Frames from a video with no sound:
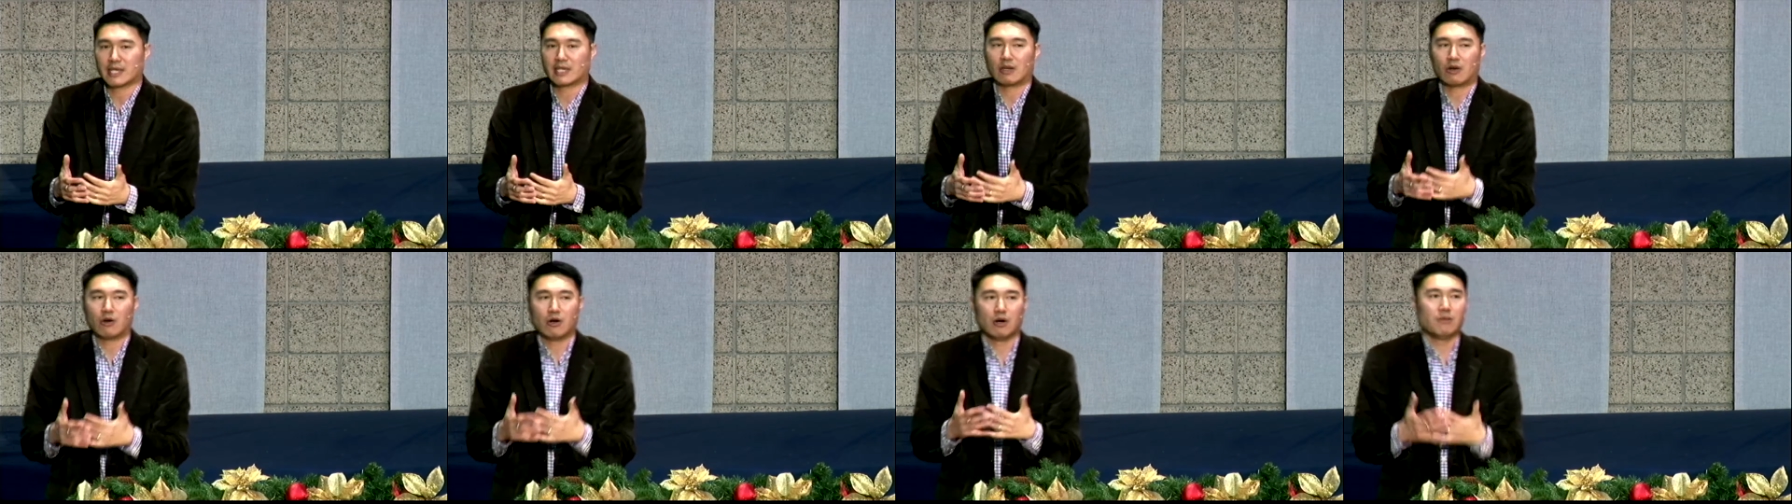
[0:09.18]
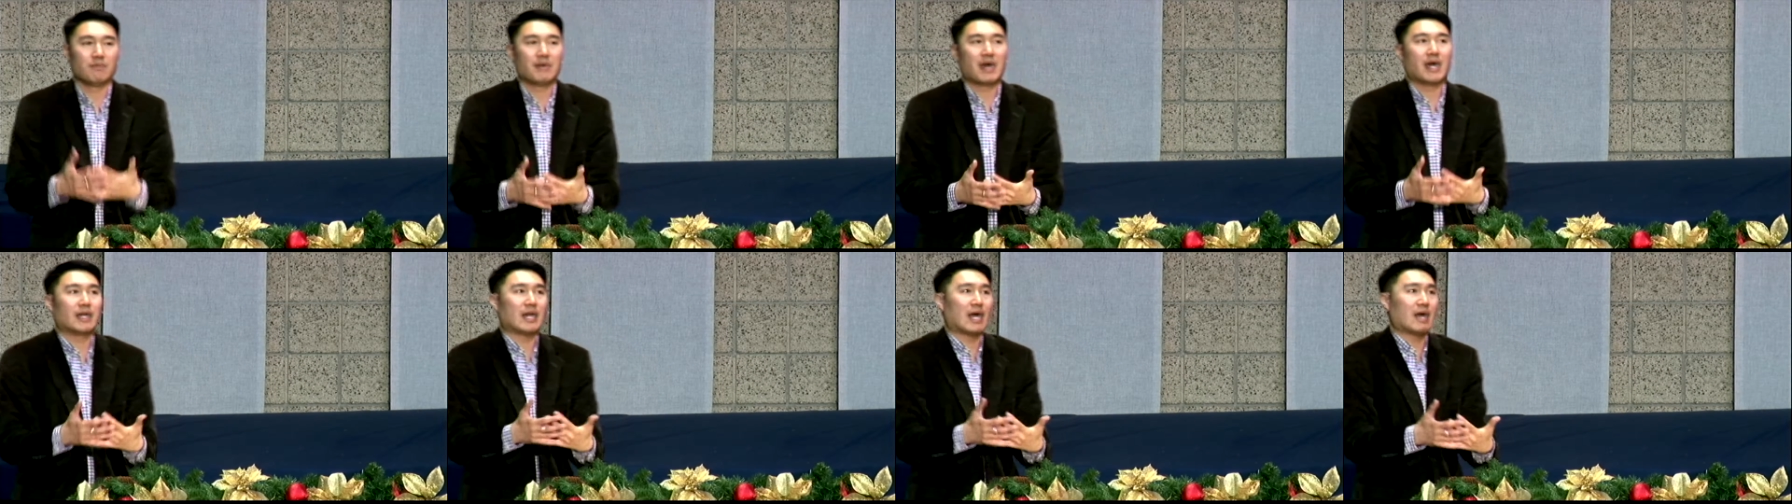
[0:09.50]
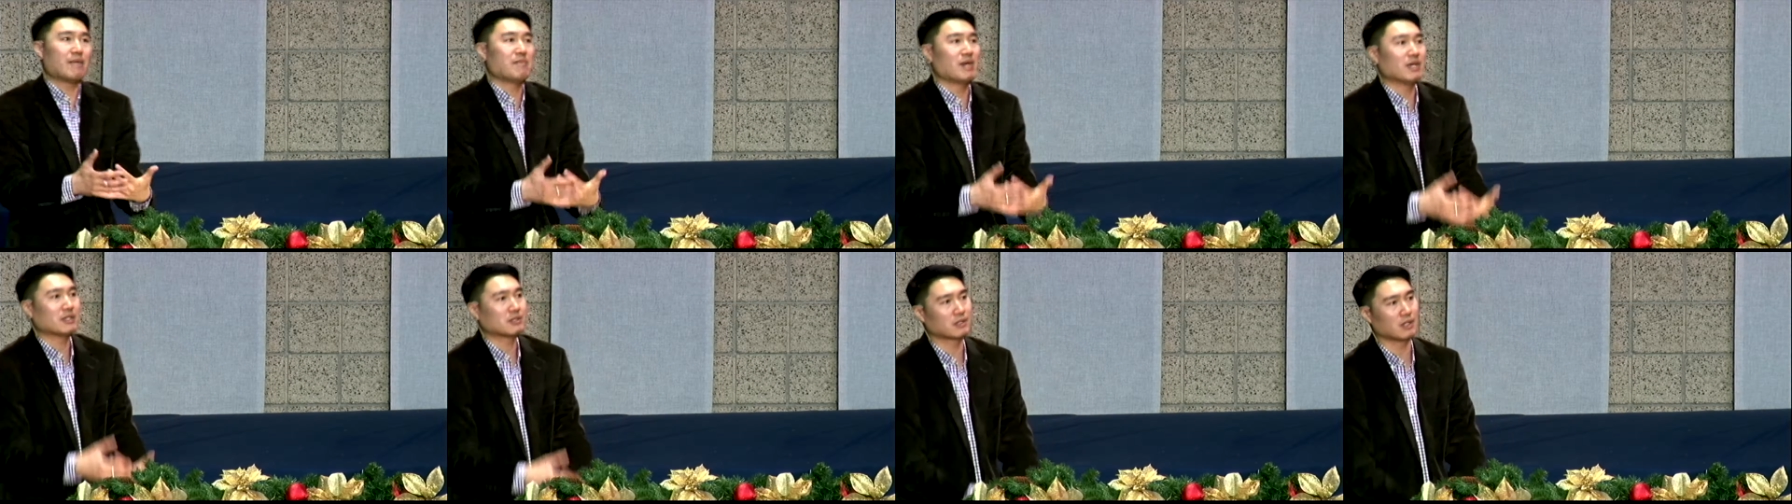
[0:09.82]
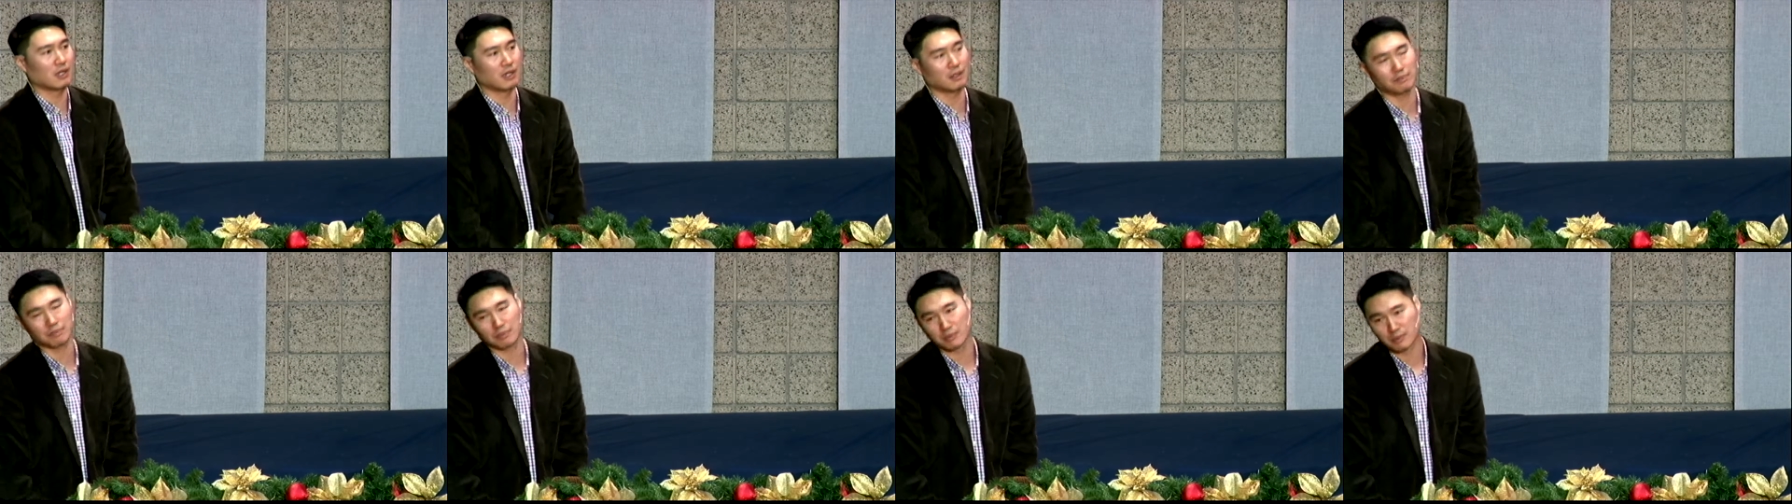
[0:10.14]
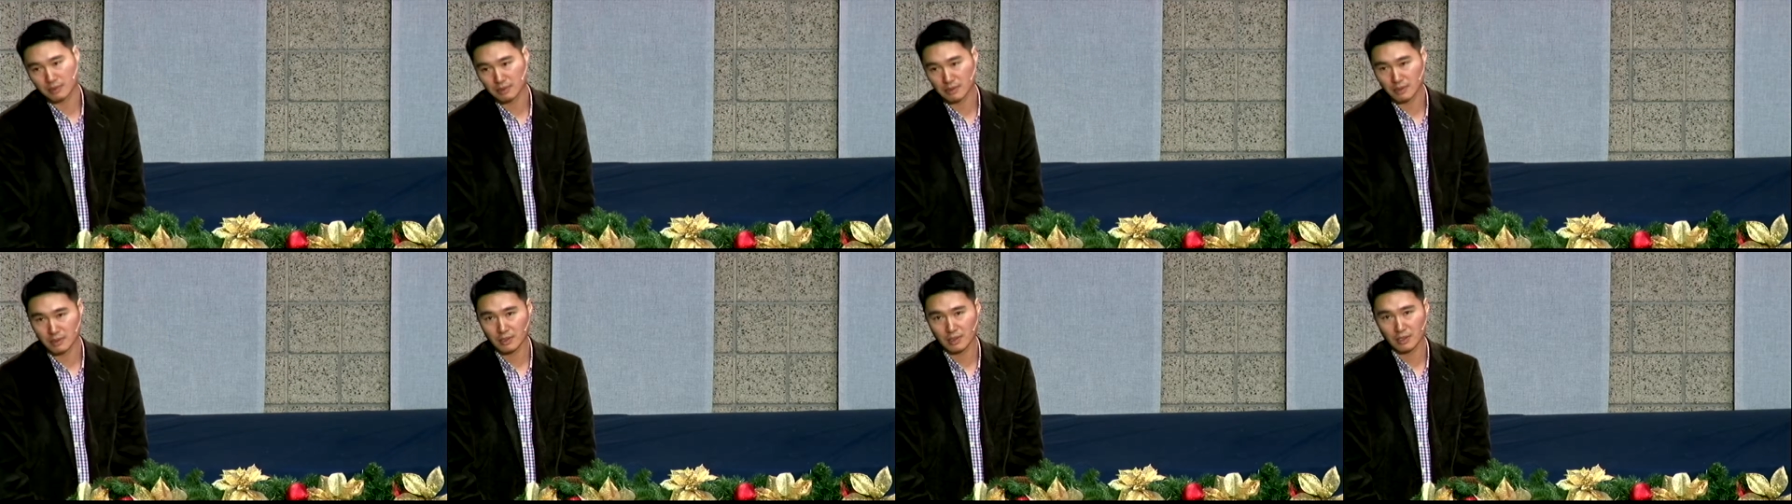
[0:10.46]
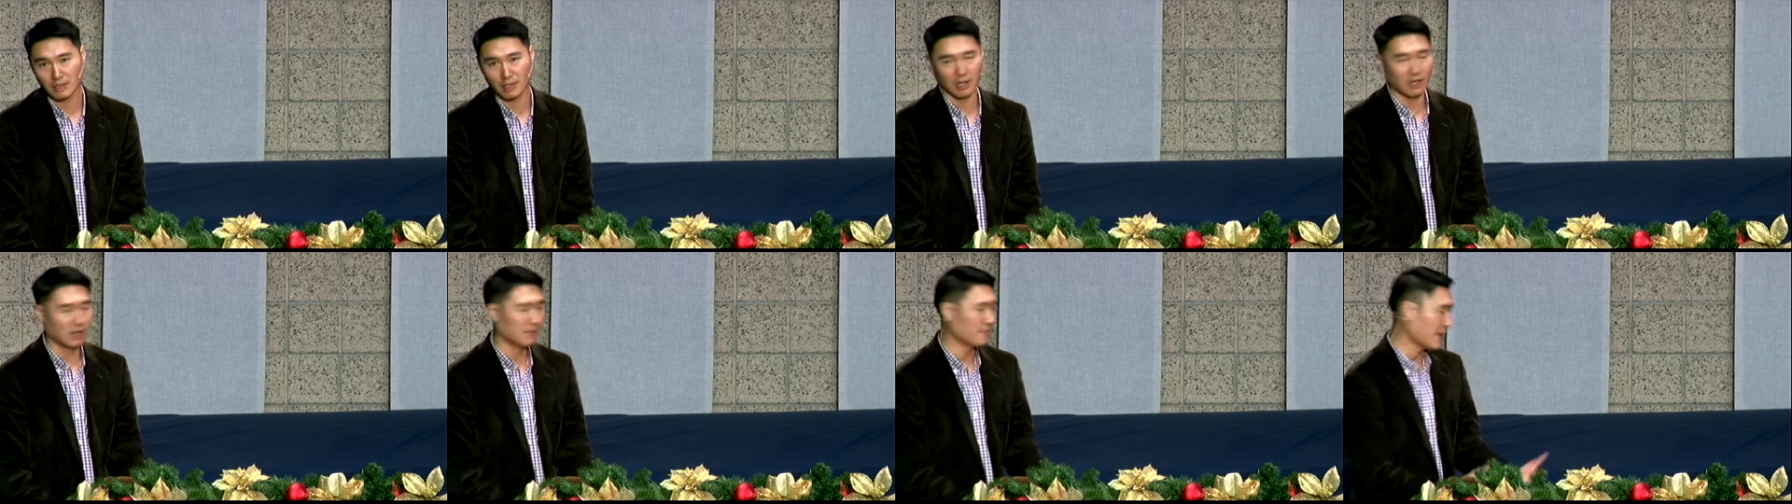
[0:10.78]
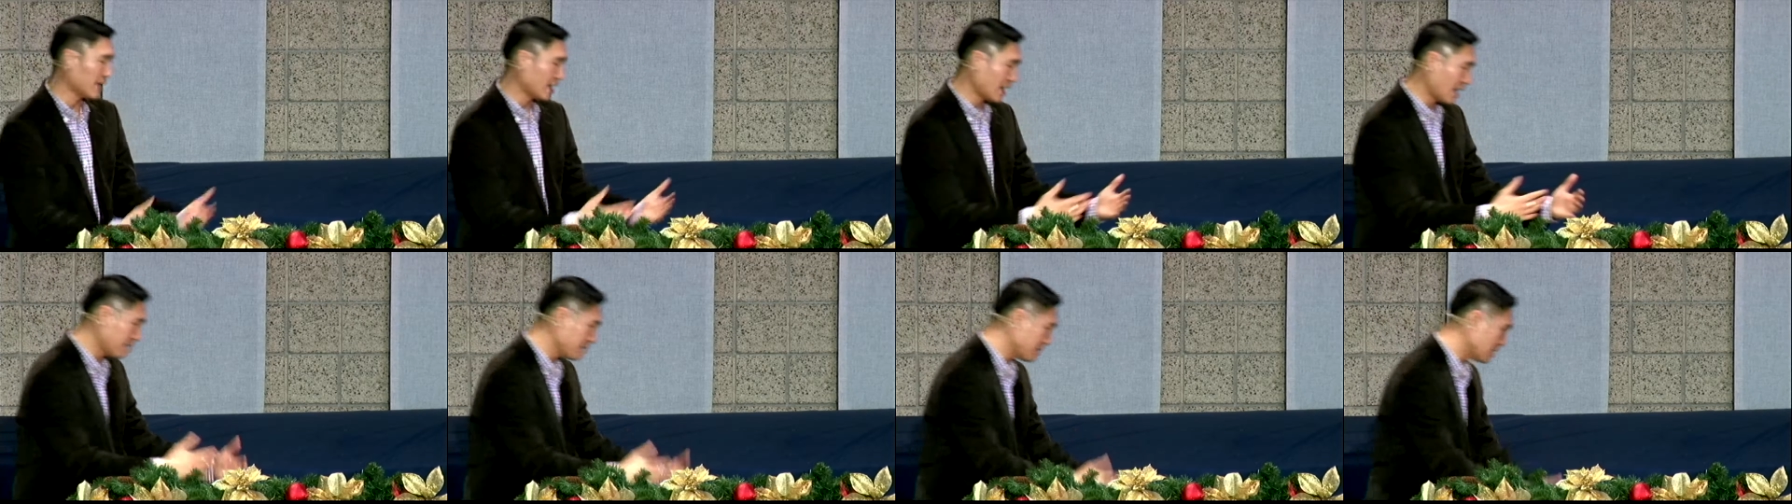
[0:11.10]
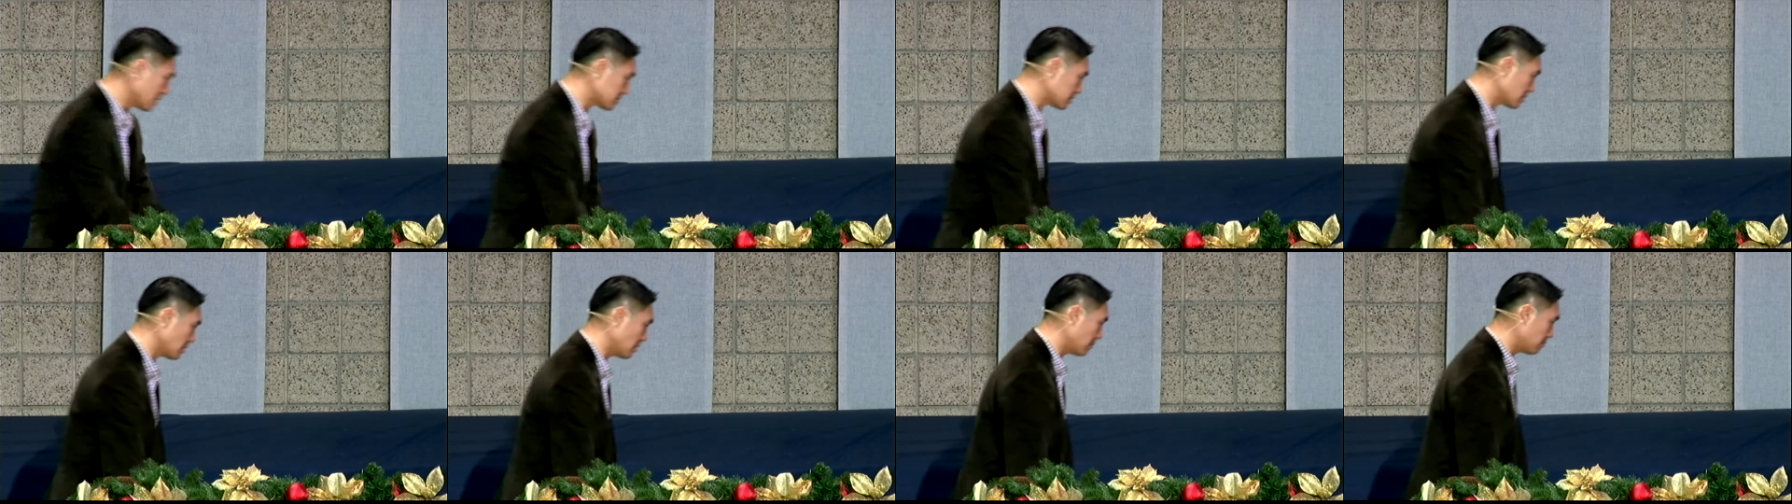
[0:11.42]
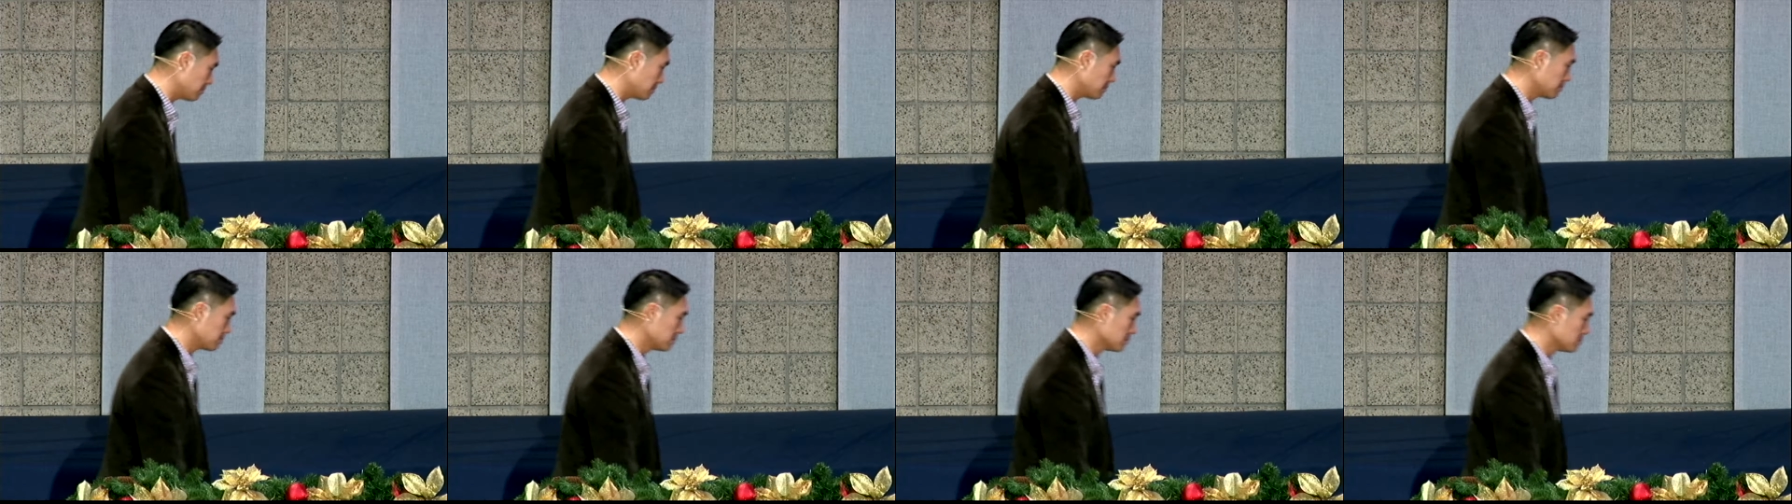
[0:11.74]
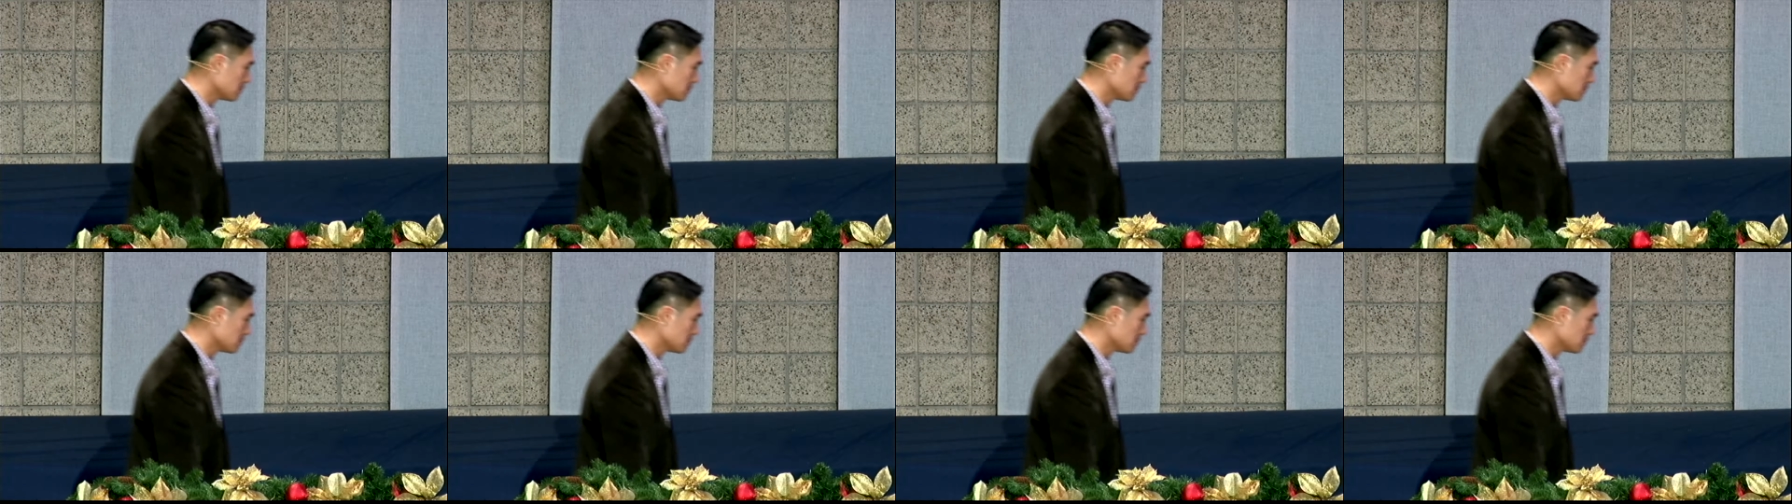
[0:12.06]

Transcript: like, oh man, I messed up. Oh man, I messed up.